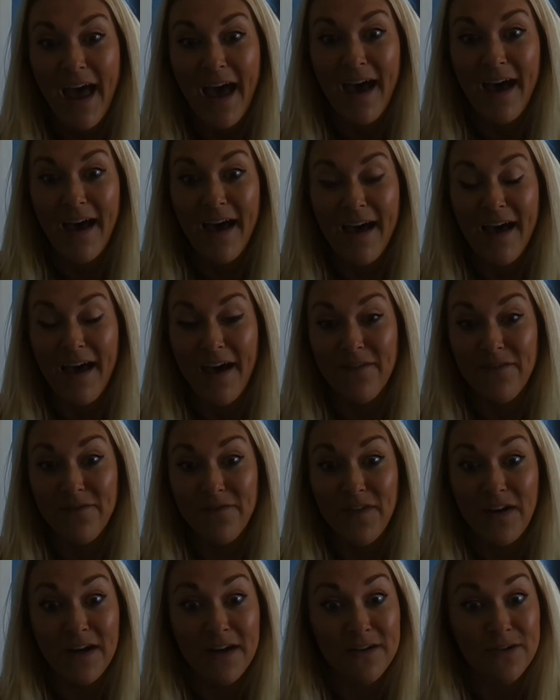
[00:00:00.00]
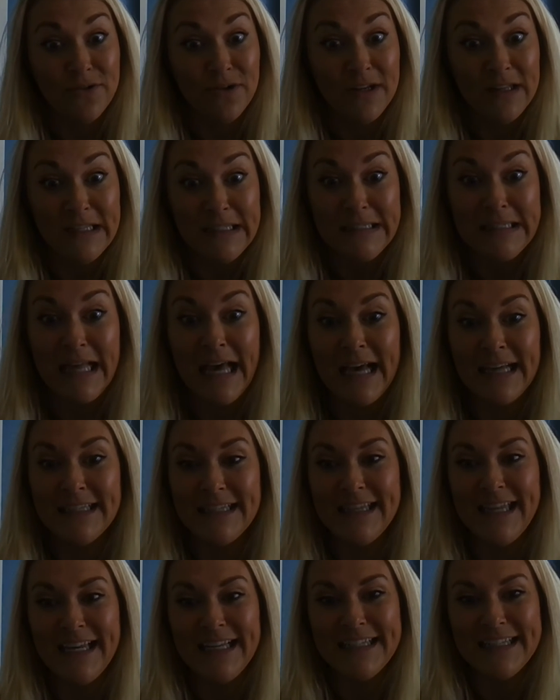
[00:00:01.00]
Uh, have fun during this class.
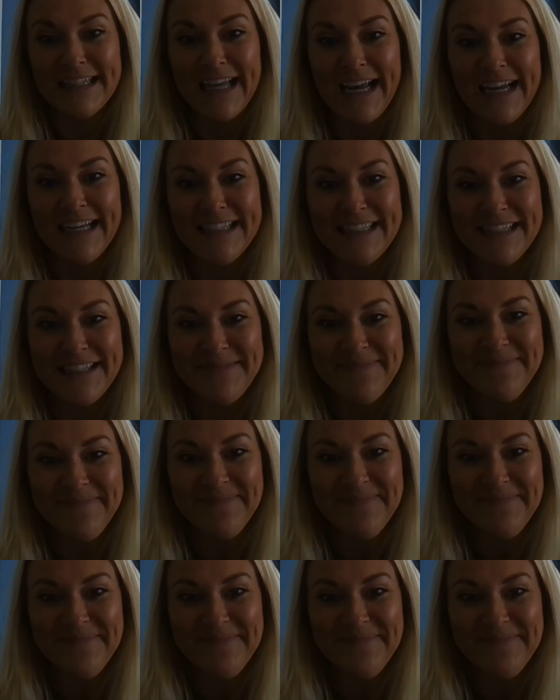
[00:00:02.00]
Thanks, guys.